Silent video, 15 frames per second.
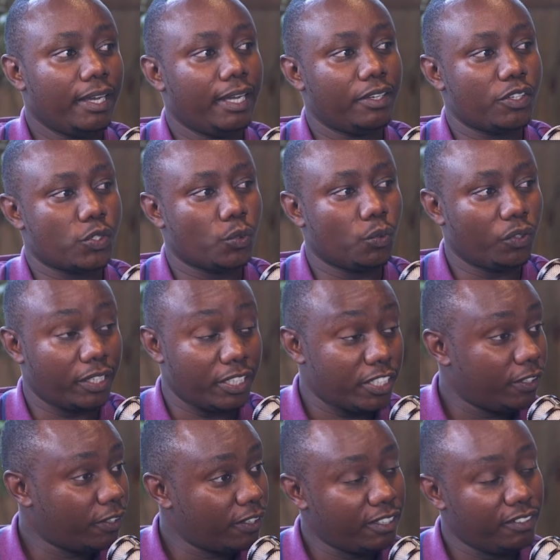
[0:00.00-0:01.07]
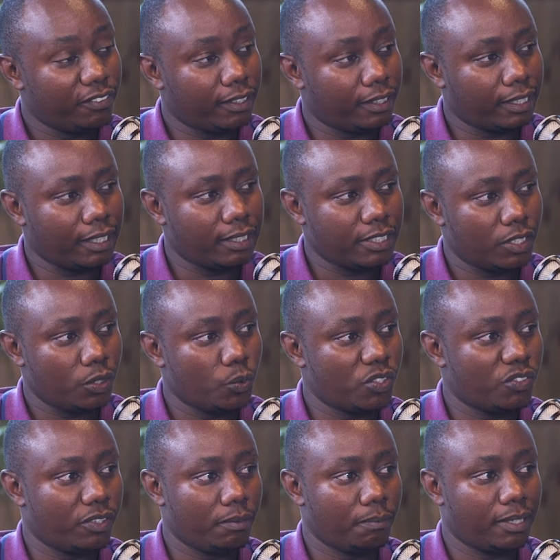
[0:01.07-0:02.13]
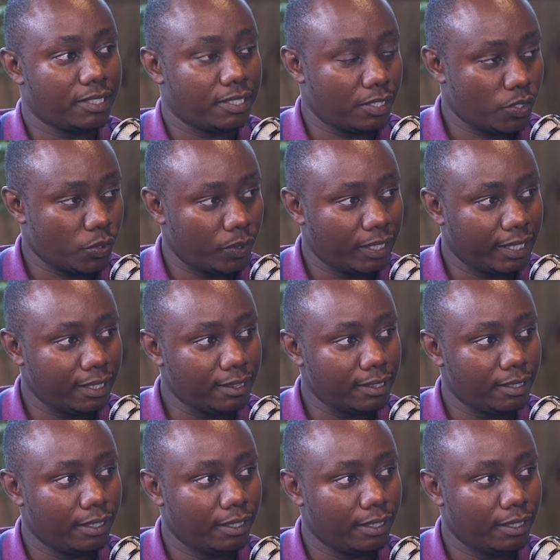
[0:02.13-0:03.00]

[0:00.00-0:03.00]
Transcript: And so regenerative agriculture looks very much at soil health.